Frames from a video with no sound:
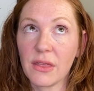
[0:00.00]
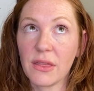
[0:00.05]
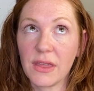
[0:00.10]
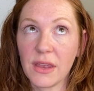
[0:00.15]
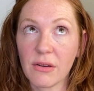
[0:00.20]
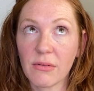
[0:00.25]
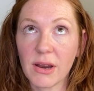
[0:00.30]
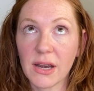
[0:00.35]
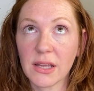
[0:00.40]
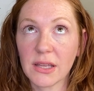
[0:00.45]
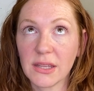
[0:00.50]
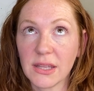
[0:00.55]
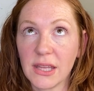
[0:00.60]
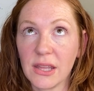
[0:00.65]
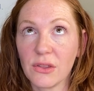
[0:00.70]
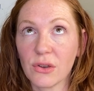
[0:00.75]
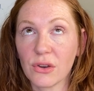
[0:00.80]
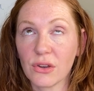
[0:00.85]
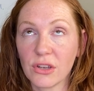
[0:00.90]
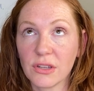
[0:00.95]
Theoretically,
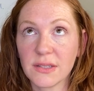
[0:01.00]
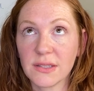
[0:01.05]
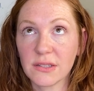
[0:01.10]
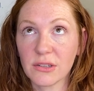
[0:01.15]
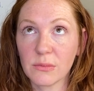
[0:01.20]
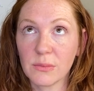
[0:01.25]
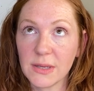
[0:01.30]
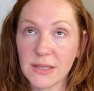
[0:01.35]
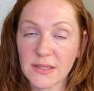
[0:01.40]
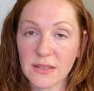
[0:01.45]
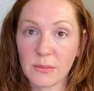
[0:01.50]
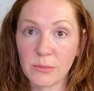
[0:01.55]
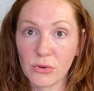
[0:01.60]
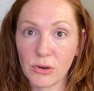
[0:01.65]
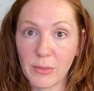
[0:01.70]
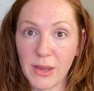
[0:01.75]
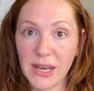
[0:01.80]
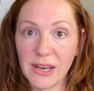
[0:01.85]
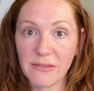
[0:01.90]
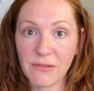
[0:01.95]
there could still be some
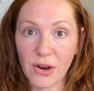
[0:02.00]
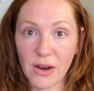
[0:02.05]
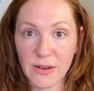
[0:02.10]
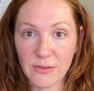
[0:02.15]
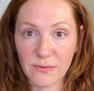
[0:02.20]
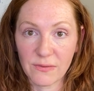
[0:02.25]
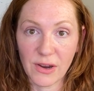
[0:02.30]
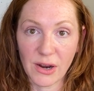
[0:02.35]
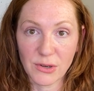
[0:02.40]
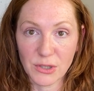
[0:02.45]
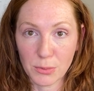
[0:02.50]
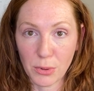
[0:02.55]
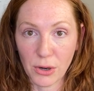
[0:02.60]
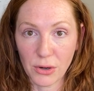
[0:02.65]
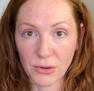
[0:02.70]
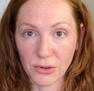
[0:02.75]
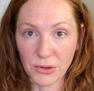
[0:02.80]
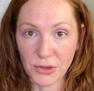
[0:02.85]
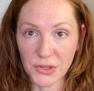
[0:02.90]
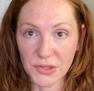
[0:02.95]
remaining virus
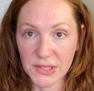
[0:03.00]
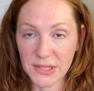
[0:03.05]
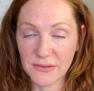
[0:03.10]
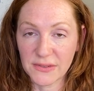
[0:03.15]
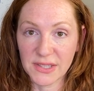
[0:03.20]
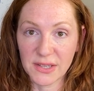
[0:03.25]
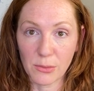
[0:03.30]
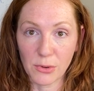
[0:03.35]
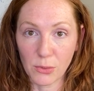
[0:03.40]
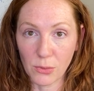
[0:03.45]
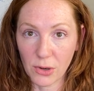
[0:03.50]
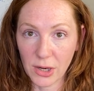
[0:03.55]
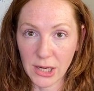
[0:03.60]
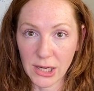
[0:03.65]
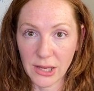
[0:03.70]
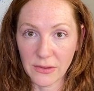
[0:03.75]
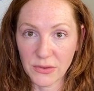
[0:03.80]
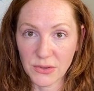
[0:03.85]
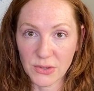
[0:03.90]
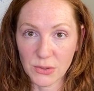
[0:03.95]
particles if someone working
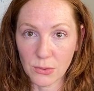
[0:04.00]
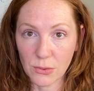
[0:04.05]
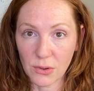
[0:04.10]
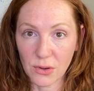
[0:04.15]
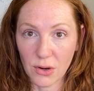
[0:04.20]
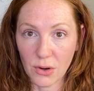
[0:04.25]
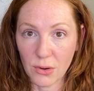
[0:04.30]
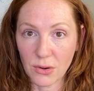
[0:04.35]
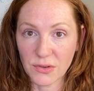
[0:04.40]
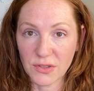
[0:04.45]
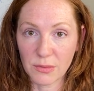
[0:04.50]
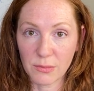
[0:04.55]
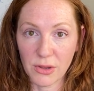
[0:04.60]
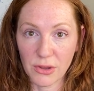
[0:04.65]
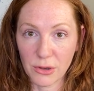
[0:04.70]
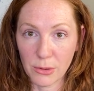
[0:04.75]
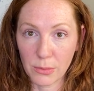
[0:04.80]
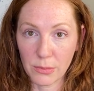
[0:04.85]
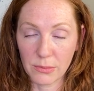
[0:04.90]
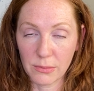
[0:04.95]
at the store or some
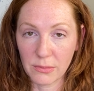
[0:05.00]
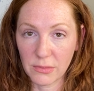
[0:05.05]
other